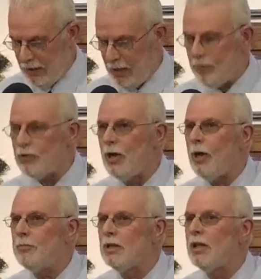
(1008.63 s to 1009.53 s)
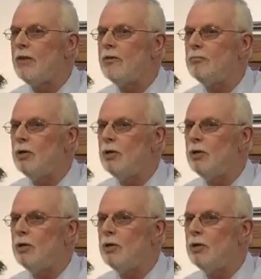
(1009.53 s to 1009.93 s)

He was up 11